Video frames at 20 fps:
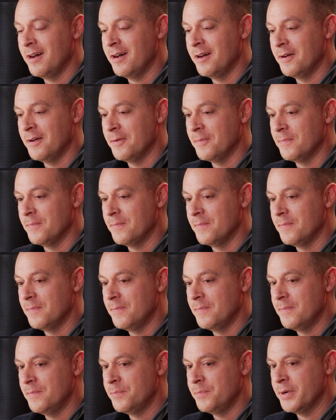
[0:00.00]
Um,
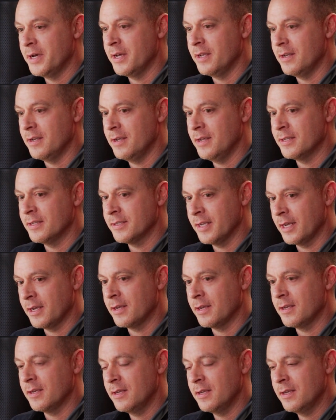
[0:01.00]
but it's like